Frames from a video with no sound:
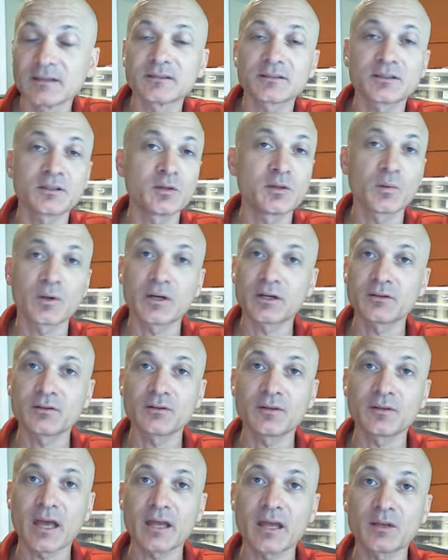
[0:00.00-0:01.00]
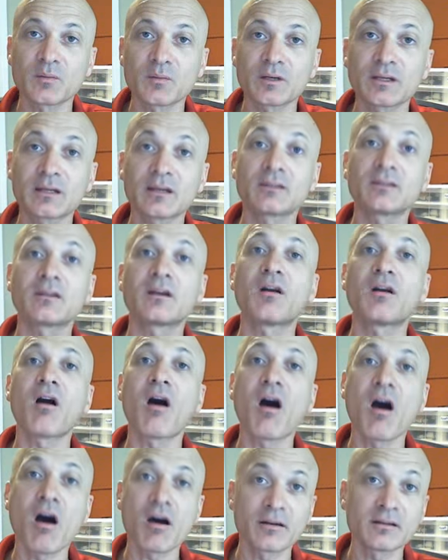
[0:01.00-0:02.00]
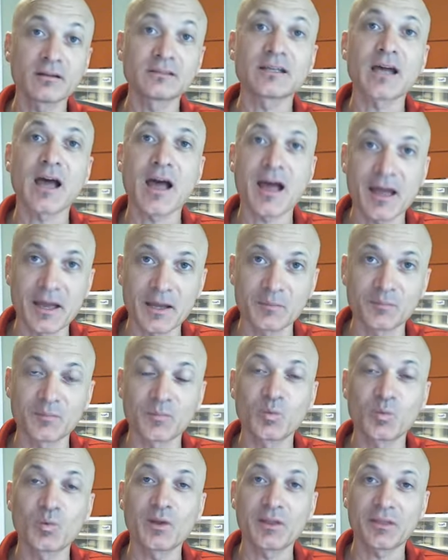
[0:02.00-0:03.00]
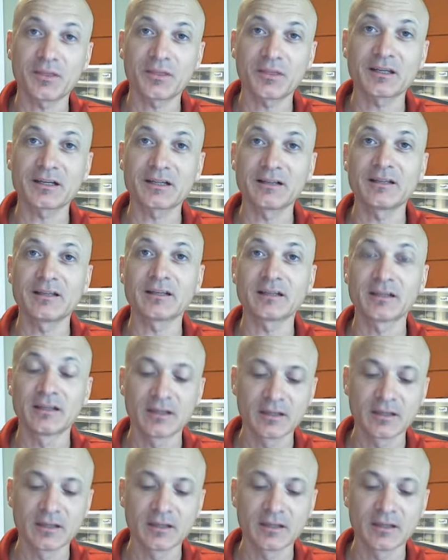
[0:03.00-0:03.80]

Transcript: So you don't want to do that. You want to get there on time with the click.